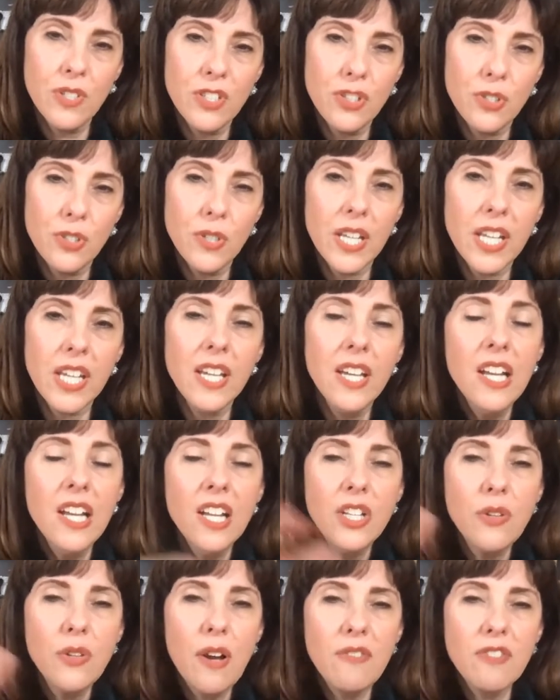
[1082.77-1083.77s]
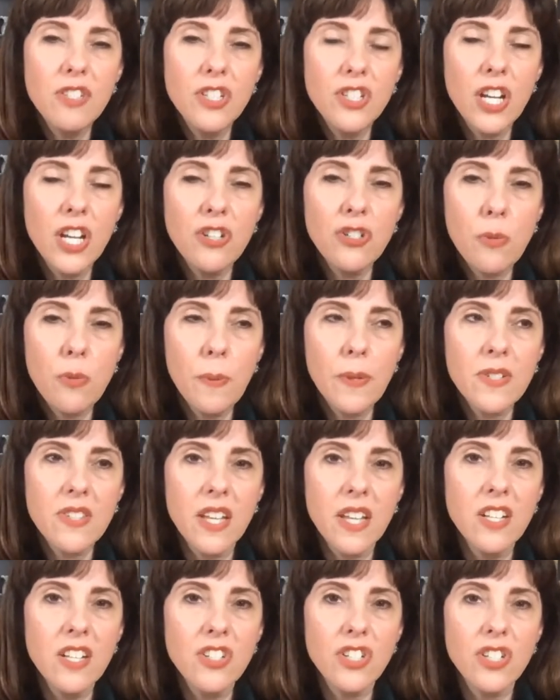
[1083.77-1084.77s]
Judy. You have to change your
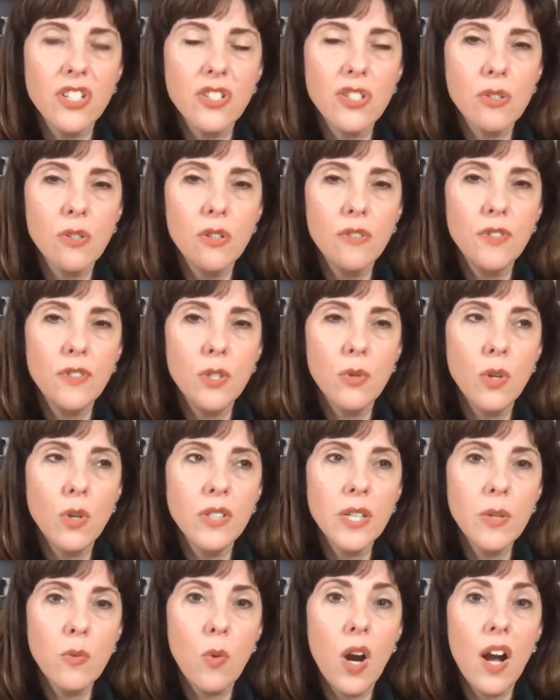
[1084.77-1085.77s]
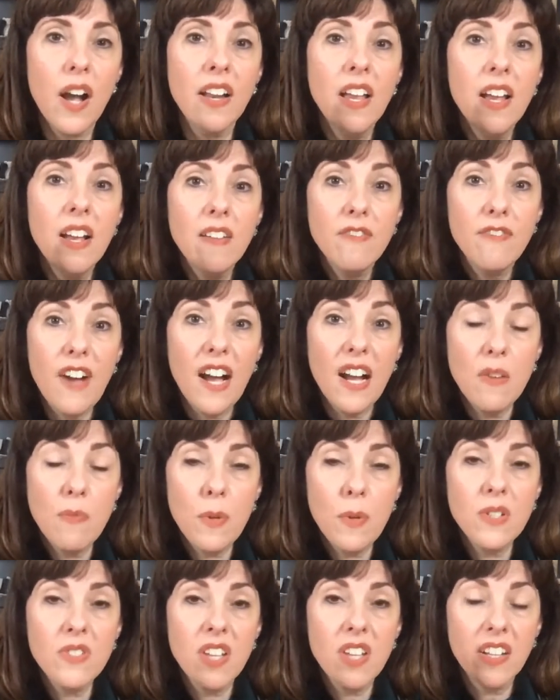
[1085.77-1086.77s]
percentages. So if you only want
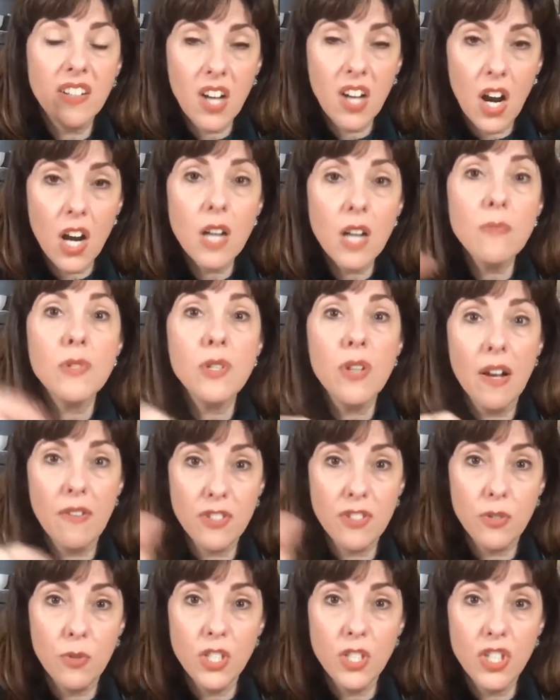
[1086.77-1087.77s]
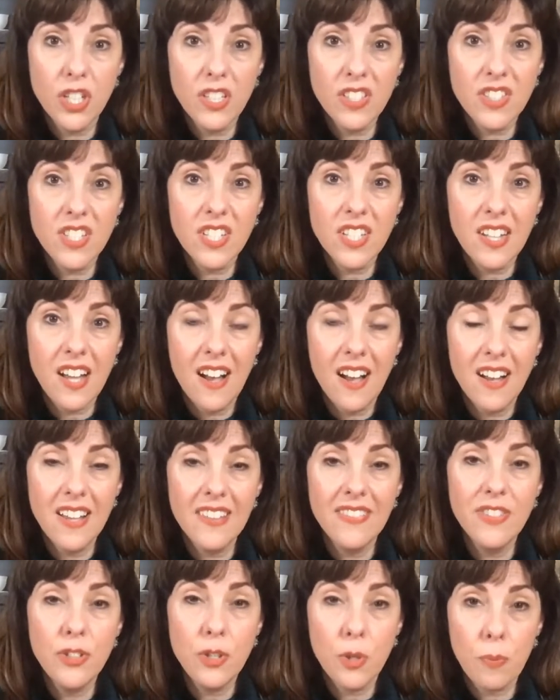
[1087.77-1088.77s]
5% carbs, you have to adjust it
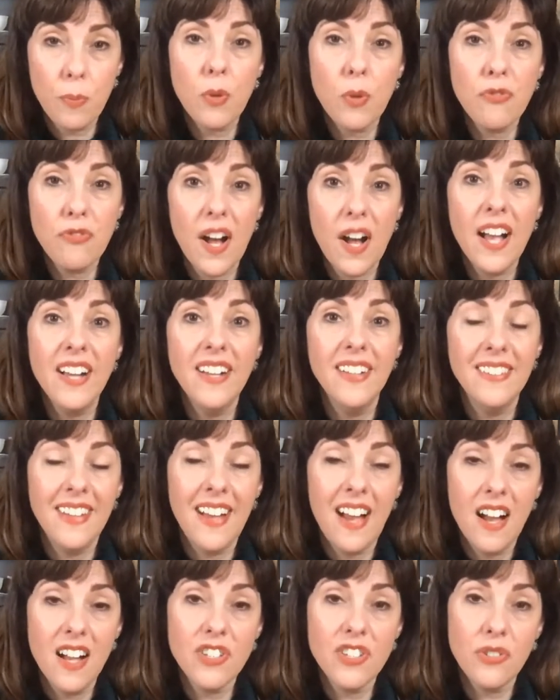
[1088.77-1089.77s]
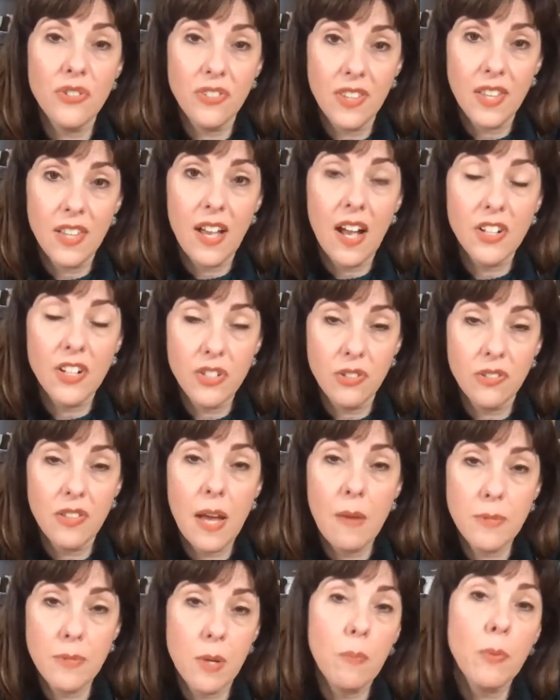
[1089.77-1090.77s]
on your profile on your
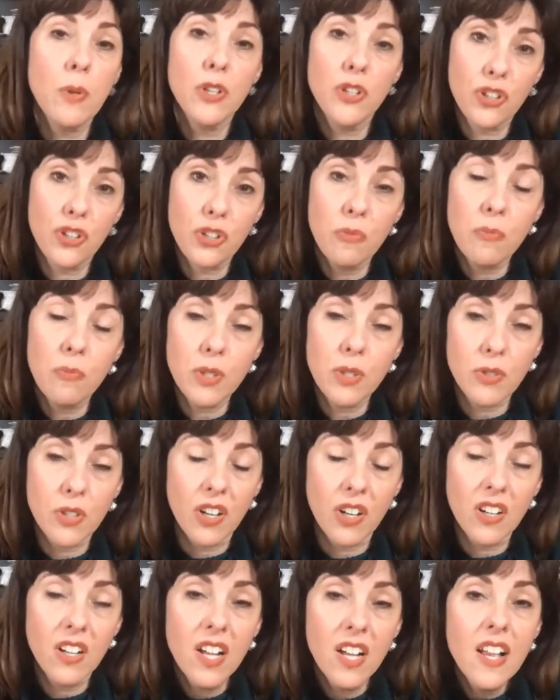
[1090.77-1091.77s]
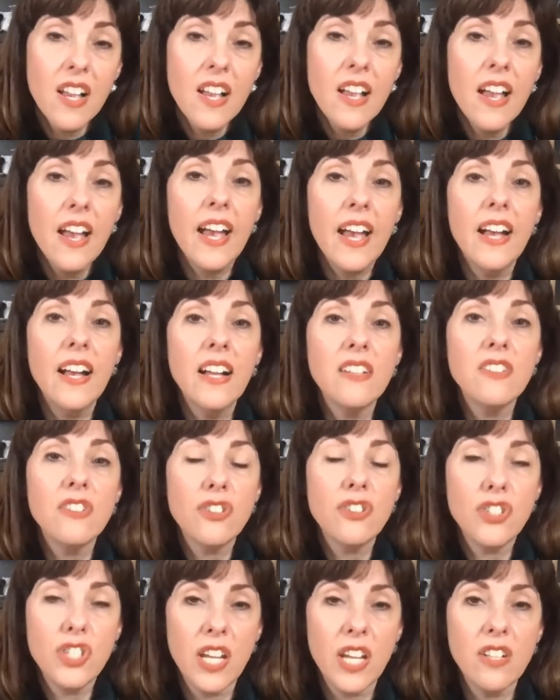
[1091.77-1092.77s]
laptop or your computer
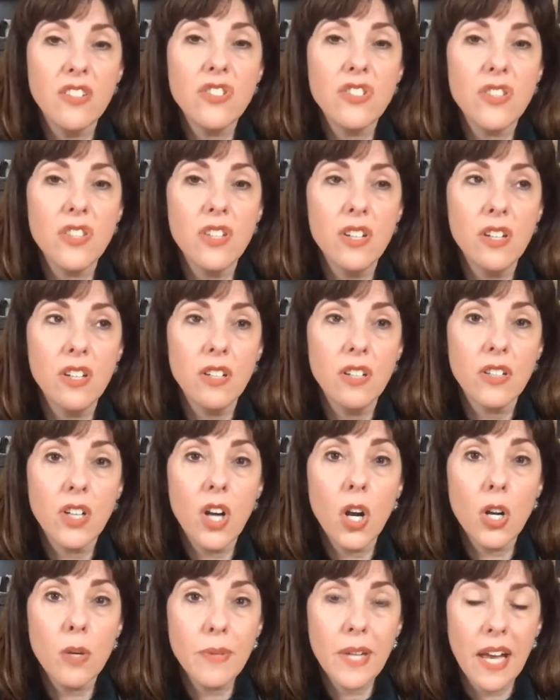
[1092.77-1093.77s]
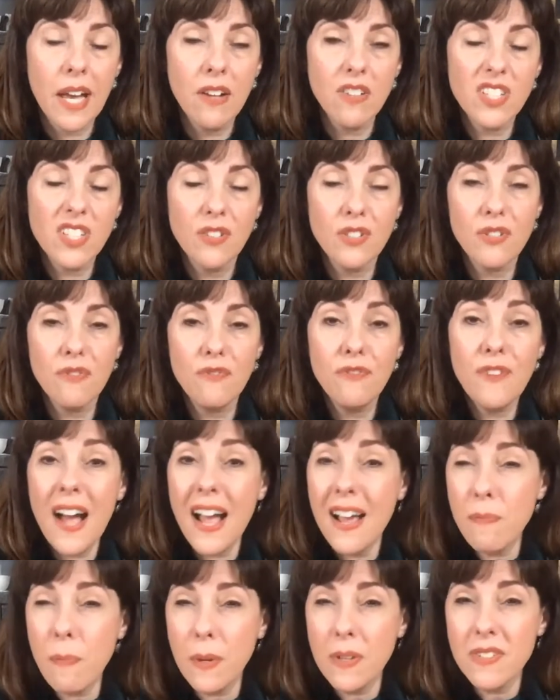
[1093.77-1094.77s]
and change the carb count down to
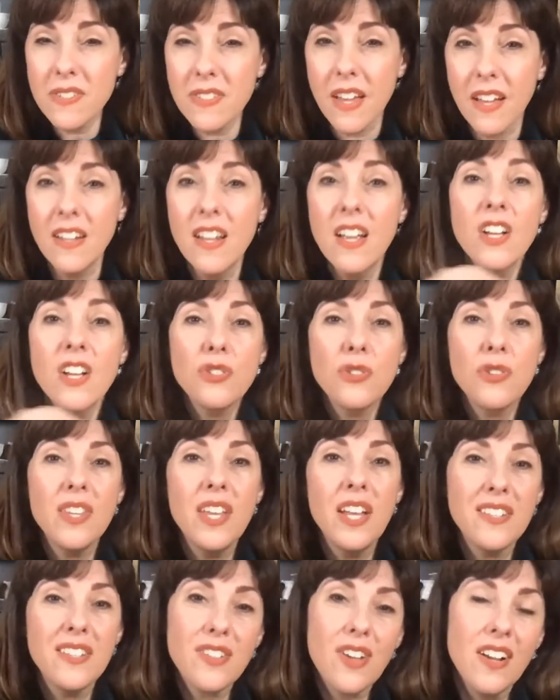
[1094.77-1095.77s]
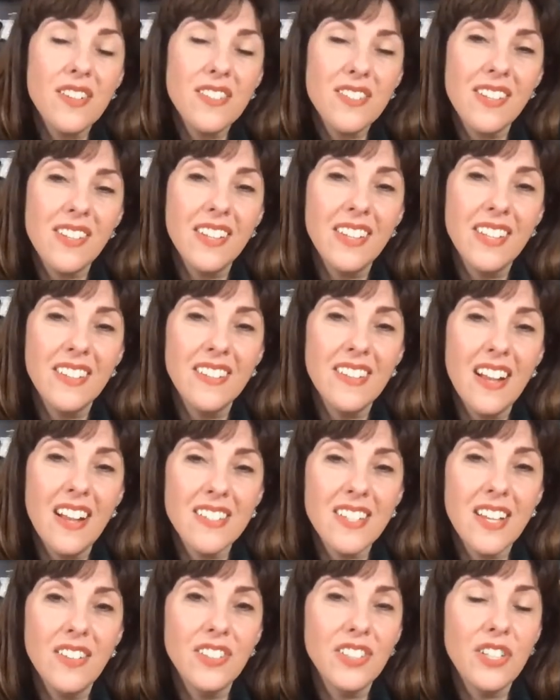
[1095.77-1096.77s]
5% so that it's constantly not
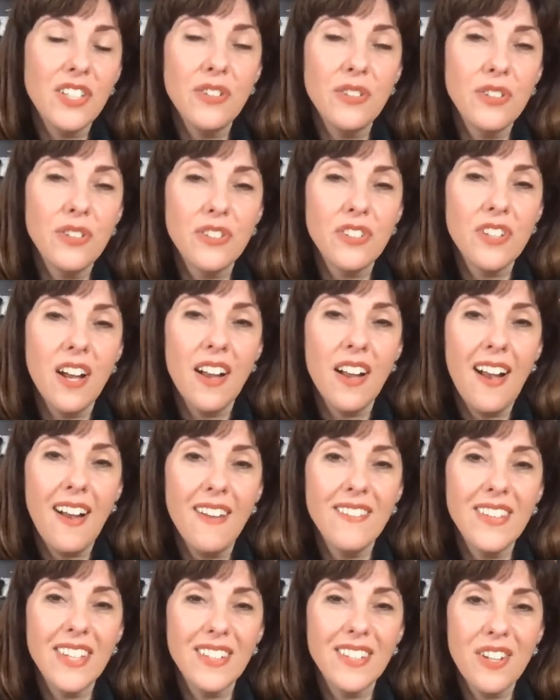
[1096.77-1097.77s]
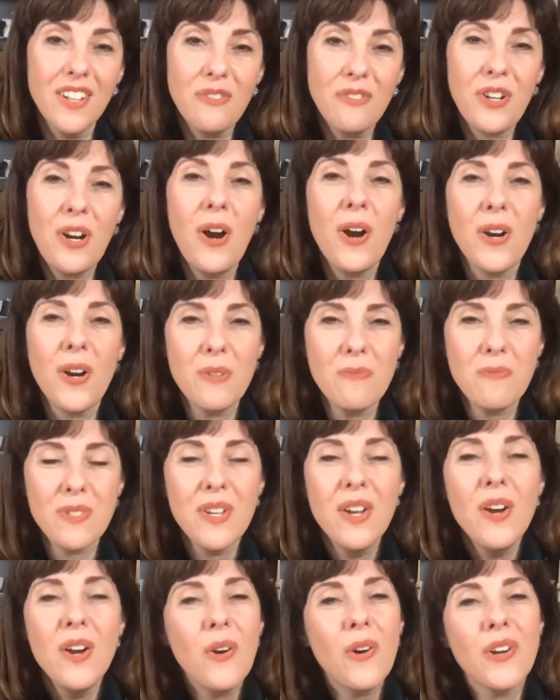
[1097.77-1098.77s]
telling you you're not having enough carbs
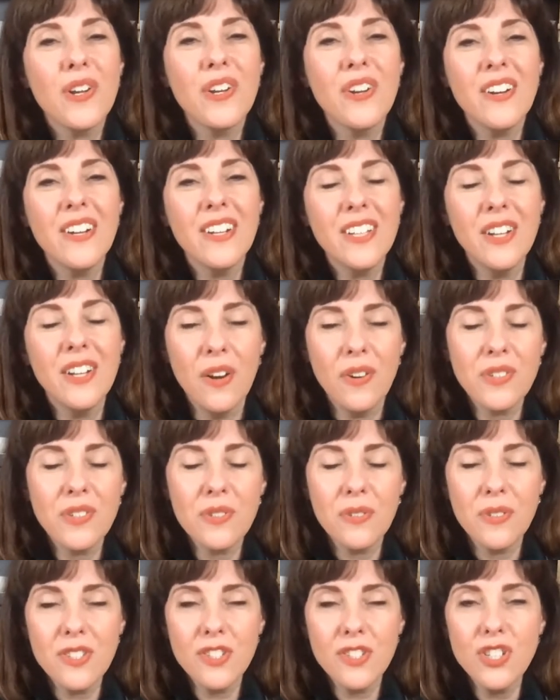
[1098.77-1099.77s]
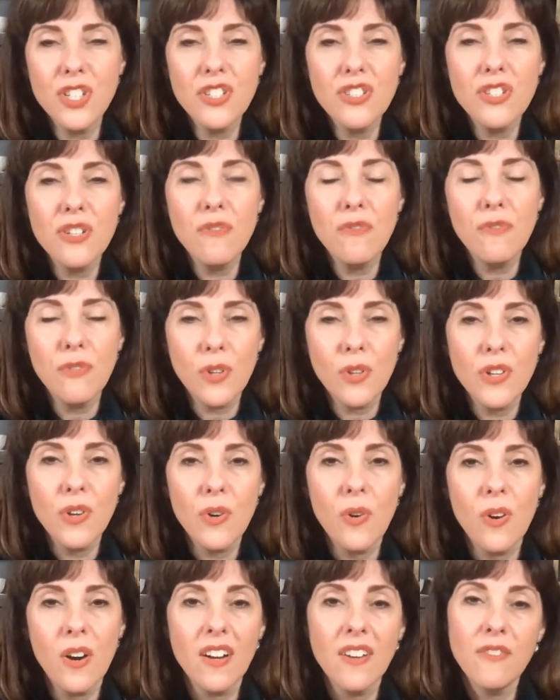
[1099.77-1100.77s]
or so it's adjusted for
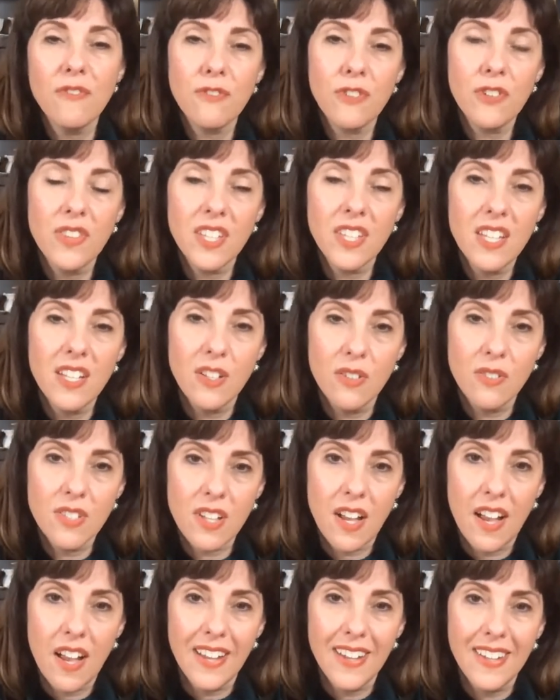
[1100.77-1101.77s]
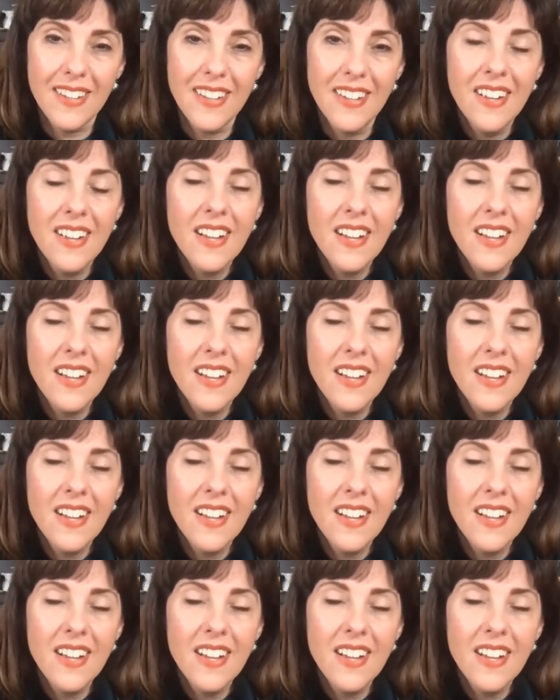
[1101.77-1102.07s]
the keto diet.